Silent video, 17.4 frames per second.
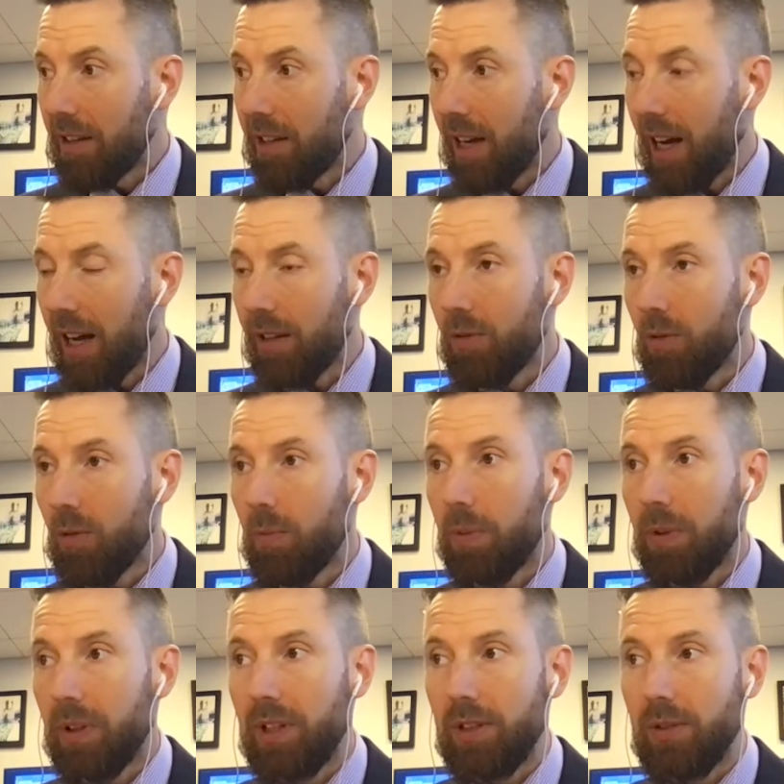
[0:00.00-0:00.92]
got to a
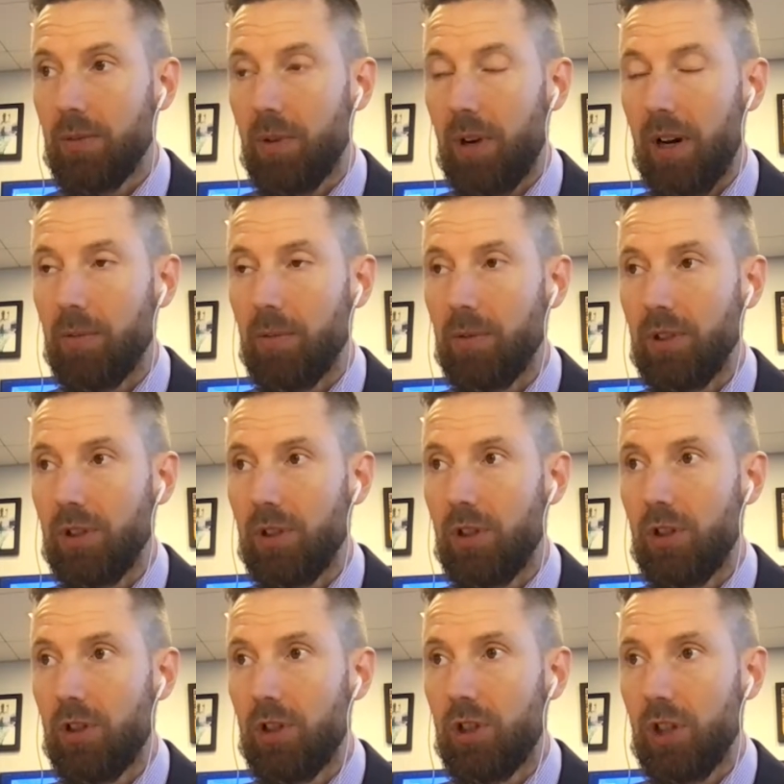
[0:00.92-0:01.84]
place where I was
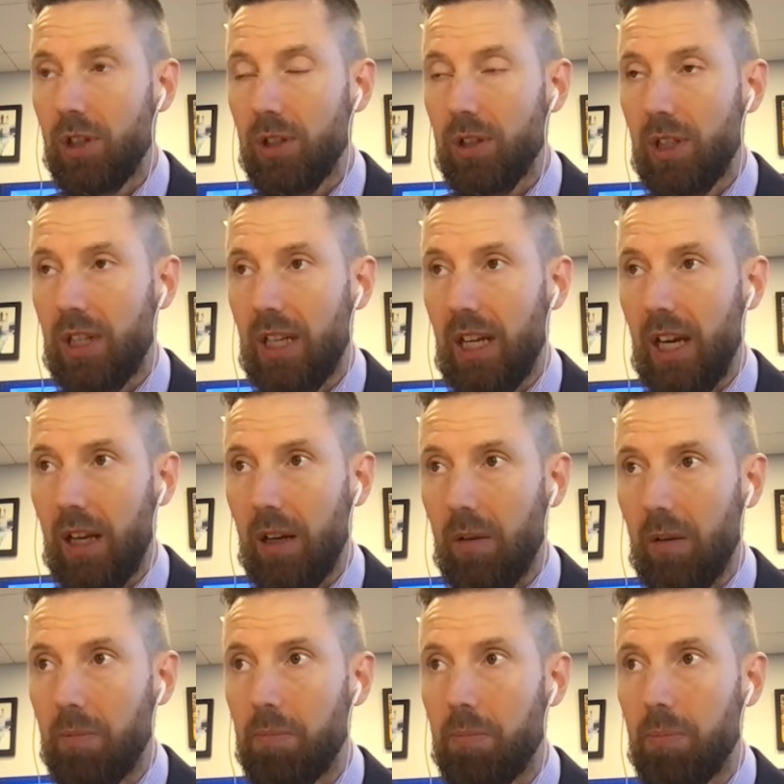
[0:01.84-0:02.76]
just
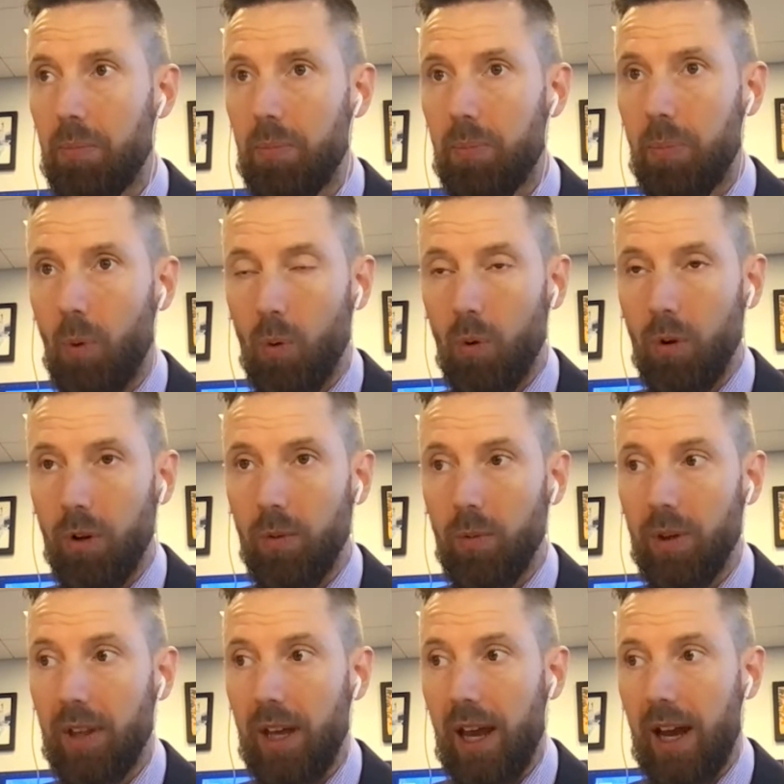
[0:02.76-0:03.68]
getting bored
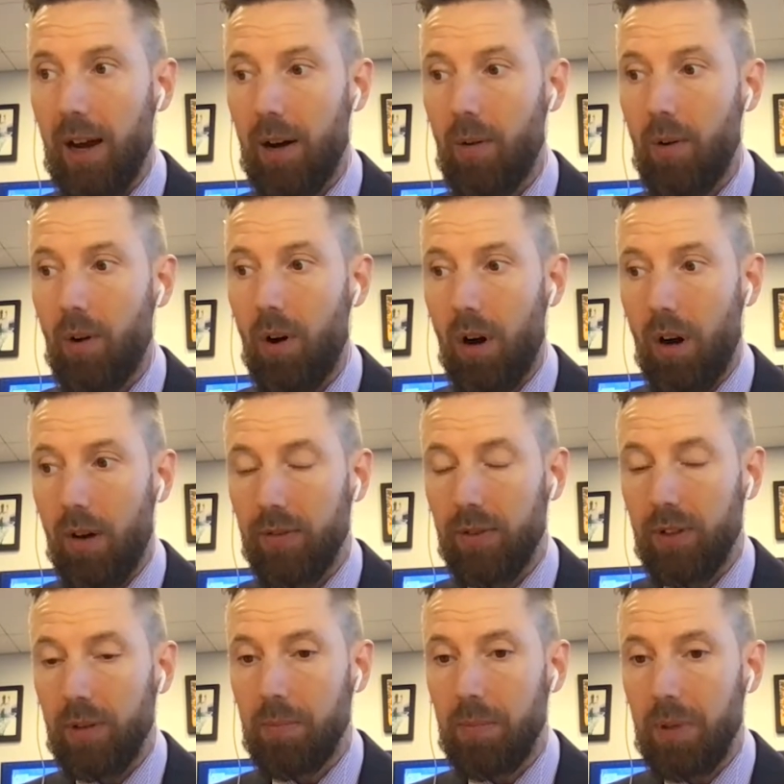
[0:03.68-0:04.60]
with how
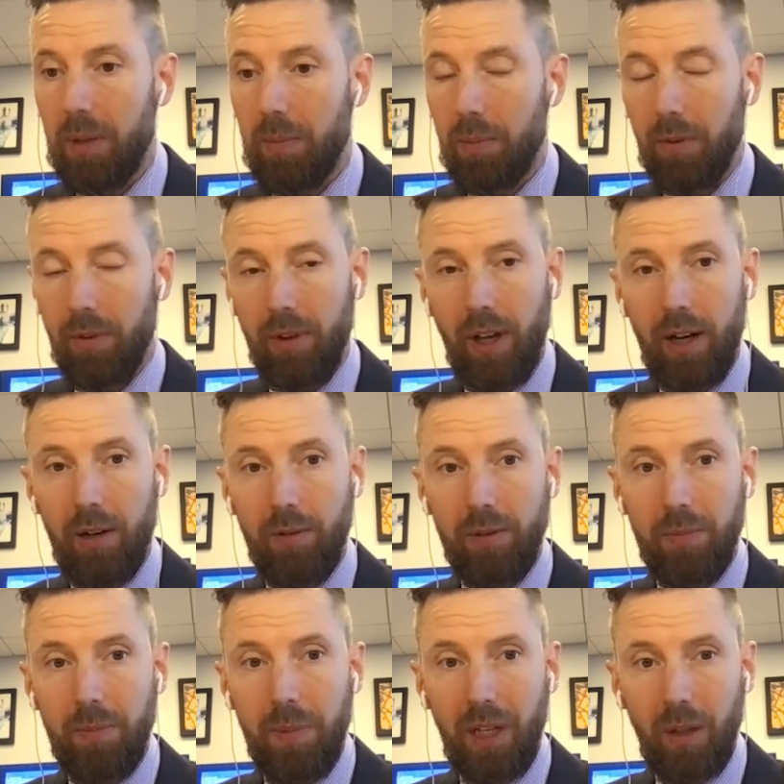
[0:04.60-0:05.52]
often people thought I
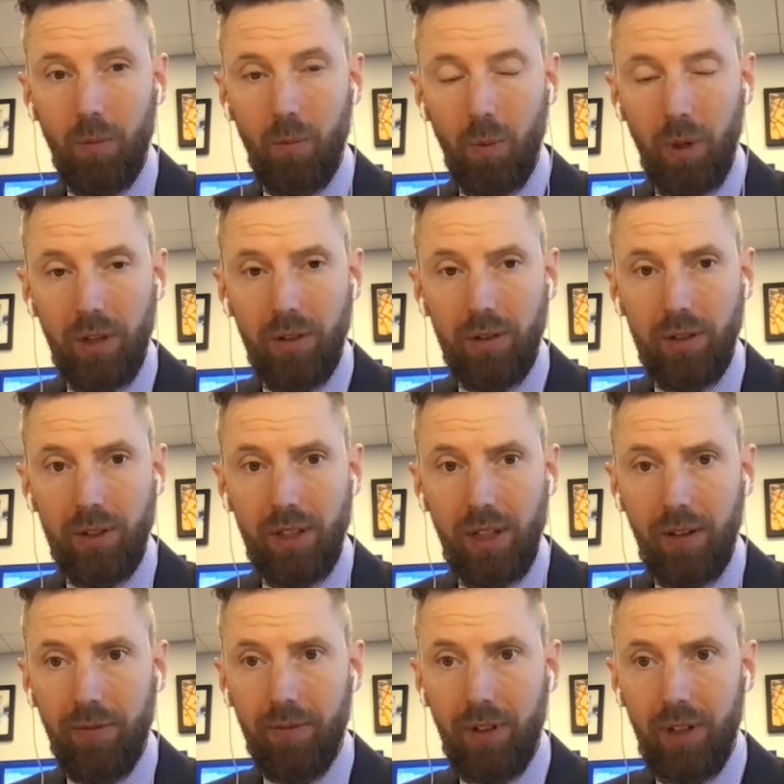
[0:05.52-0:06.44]
was making weird
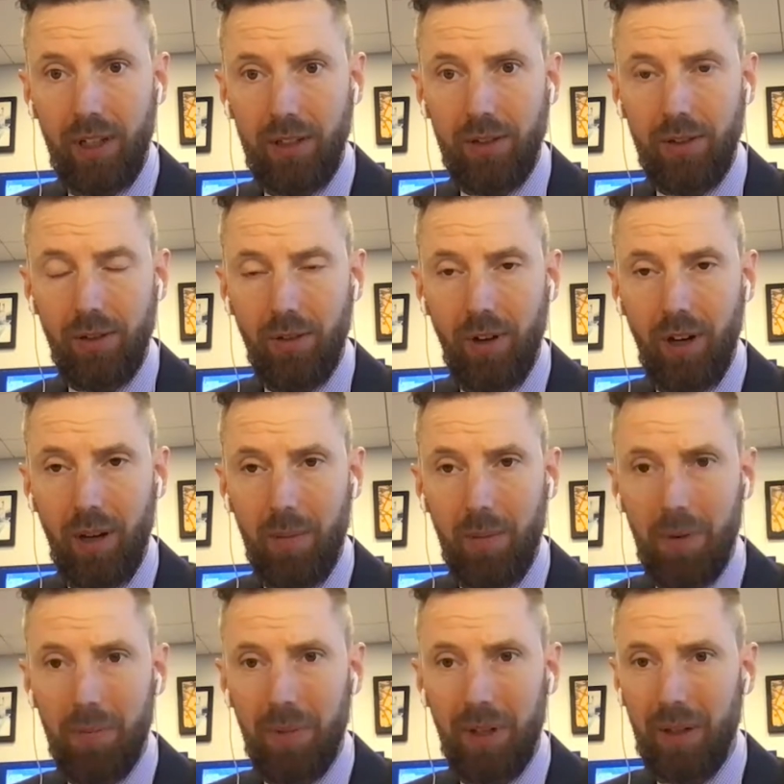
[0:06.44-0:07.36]
stuff for Instagram,
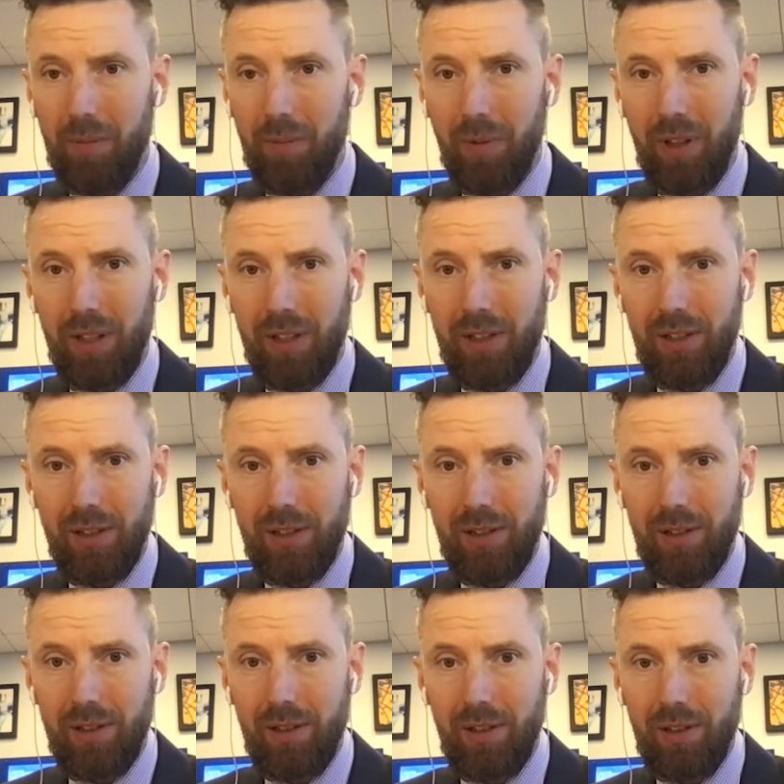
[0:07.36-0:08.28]
and I'm like, but this
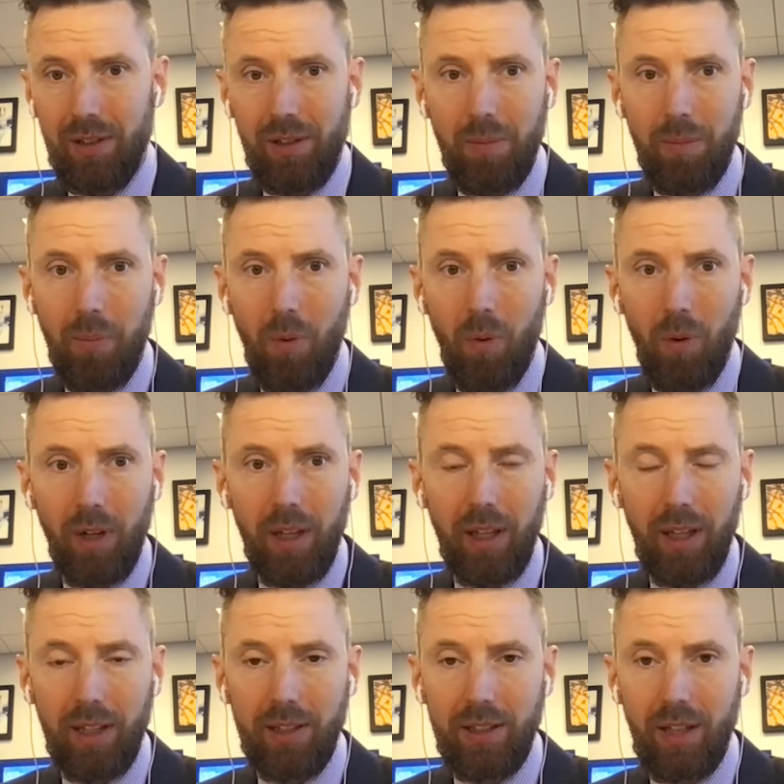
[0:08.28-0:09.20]
is the point.
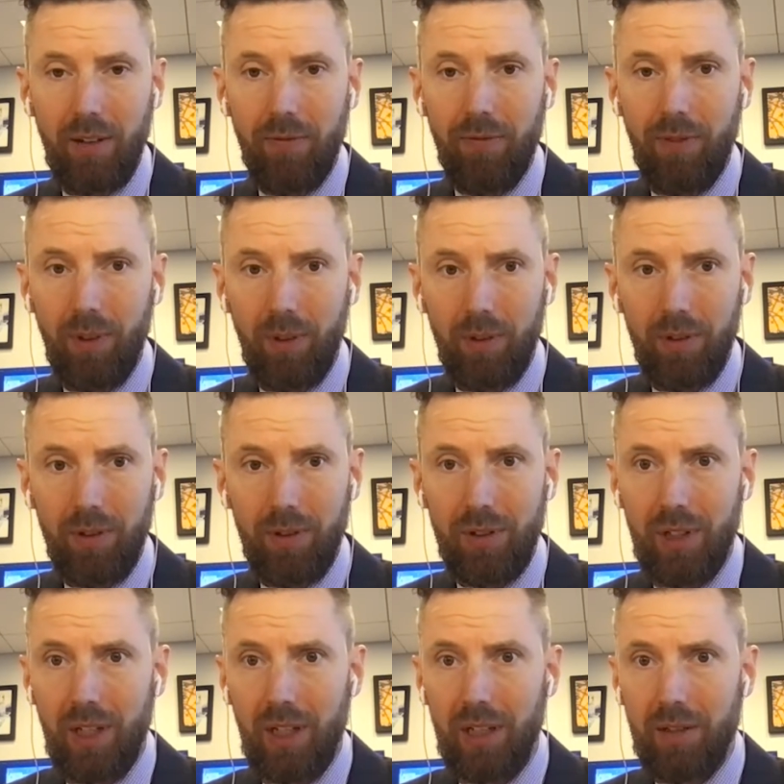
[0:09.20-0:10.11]
Like, it's got
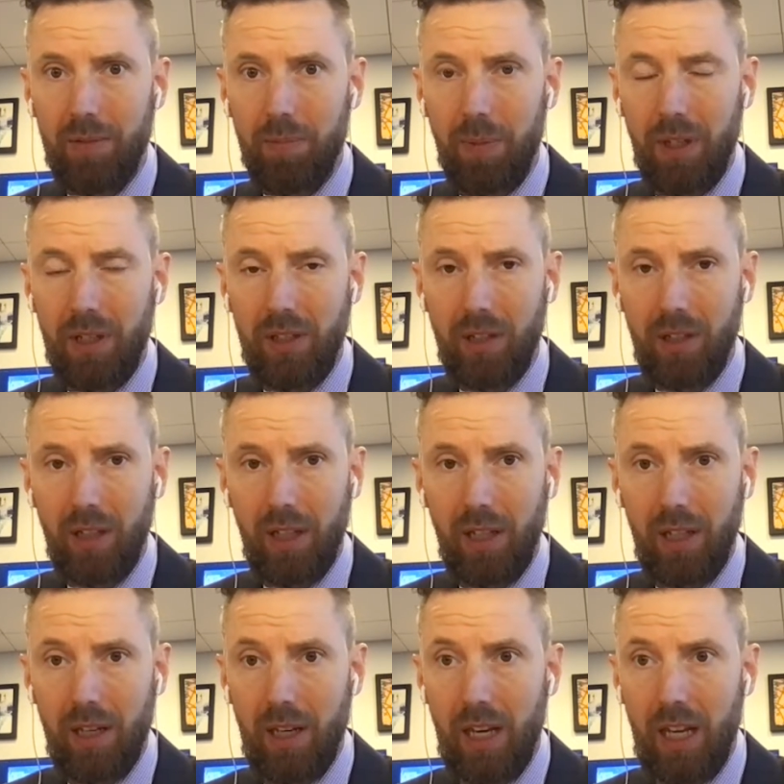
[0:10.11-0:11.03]
filters, and it's basically
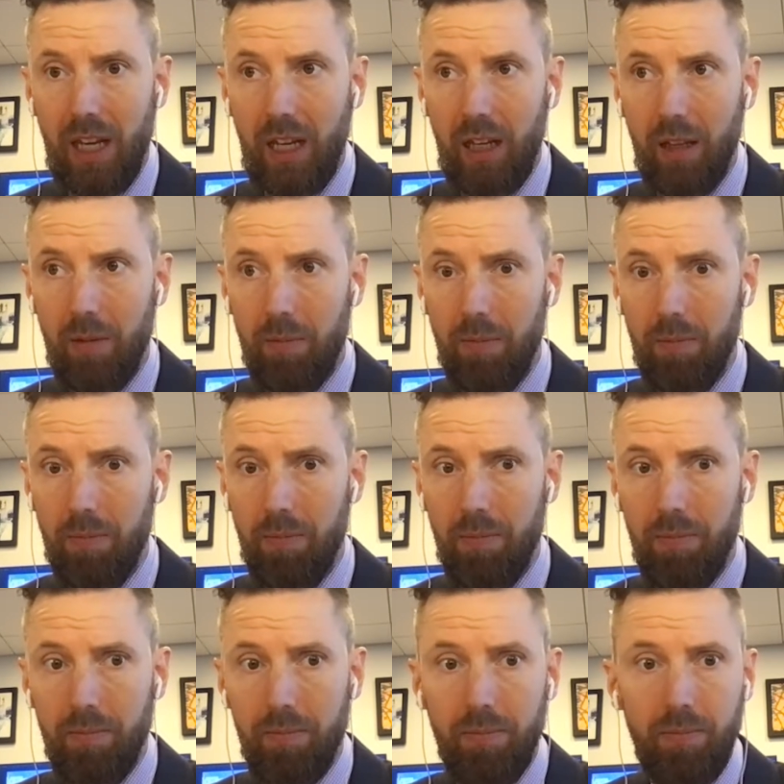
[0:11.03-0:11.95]
a naked,
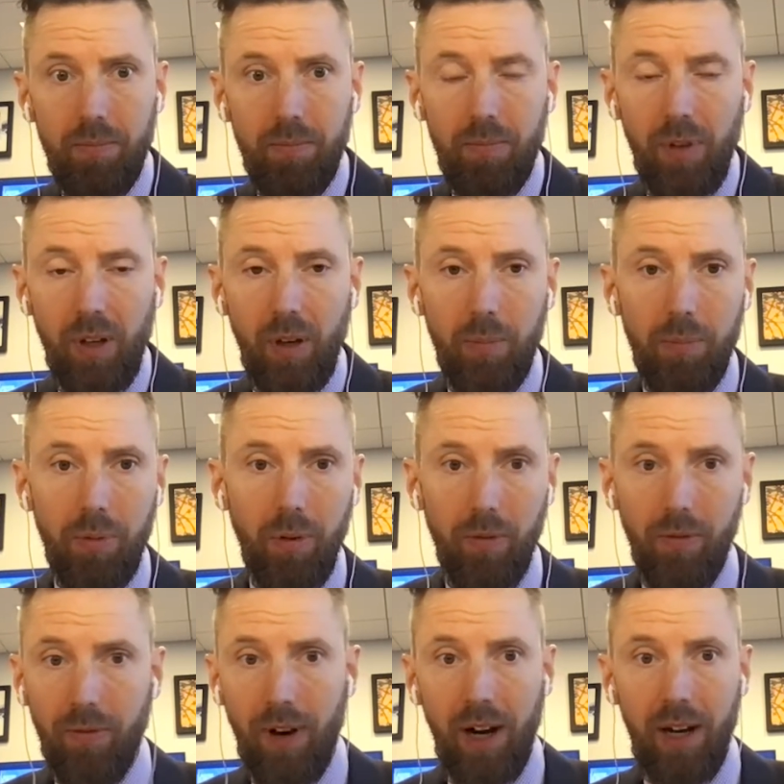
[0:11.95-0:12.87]

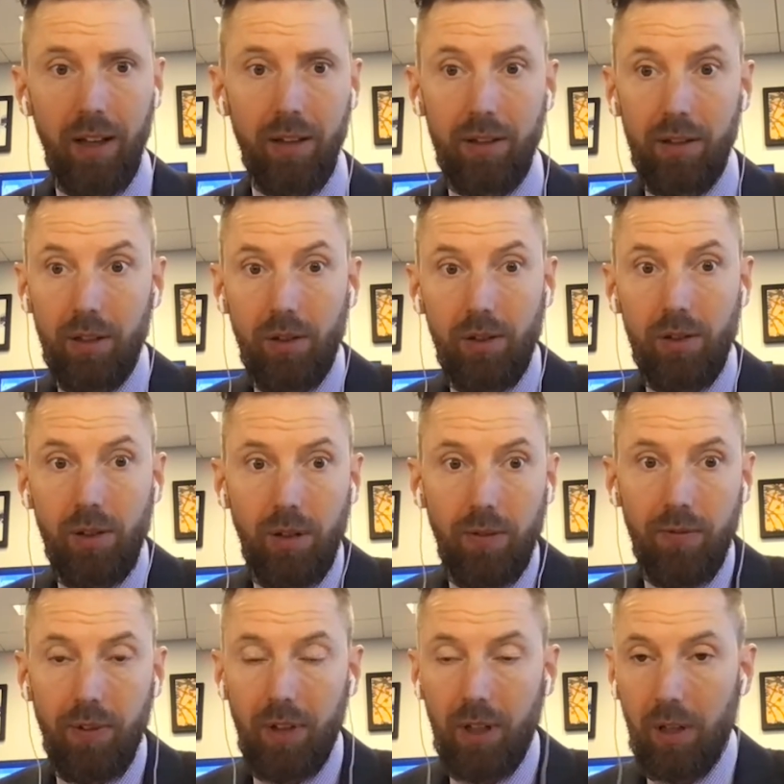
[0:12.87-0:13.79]
profile until you
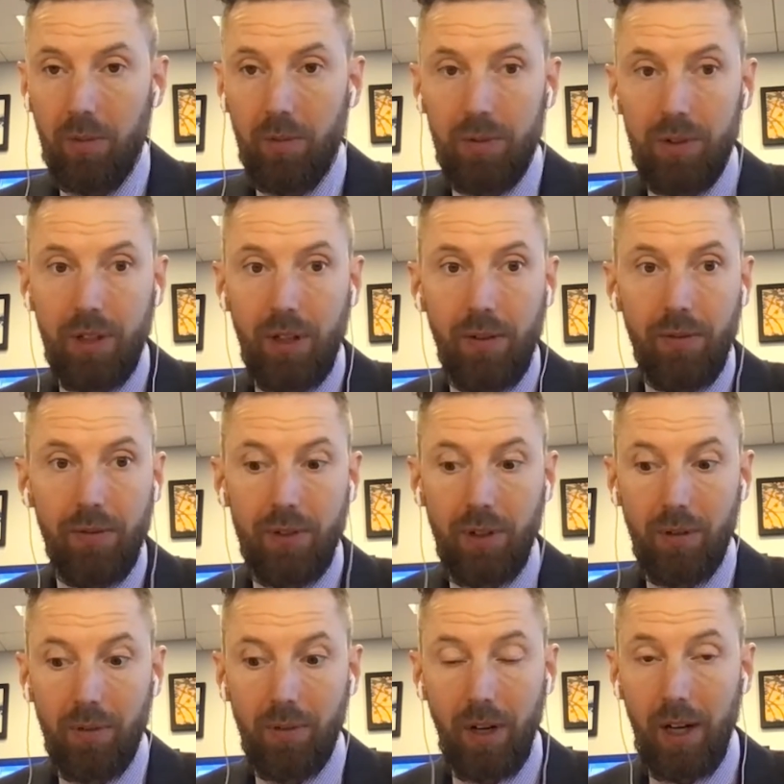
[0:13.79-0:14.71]
start filling it with stuff.
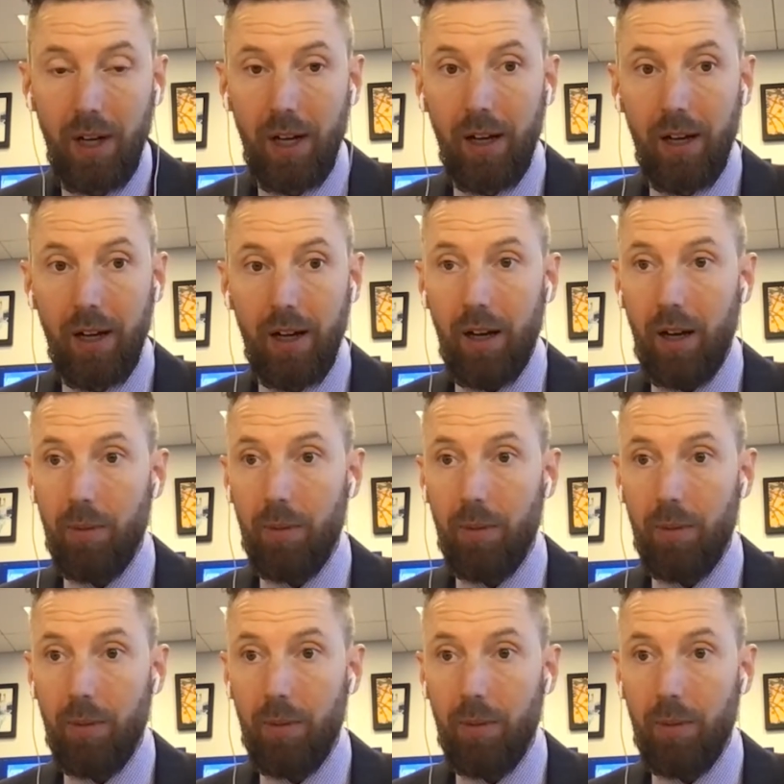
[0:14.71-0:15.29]
So, I'm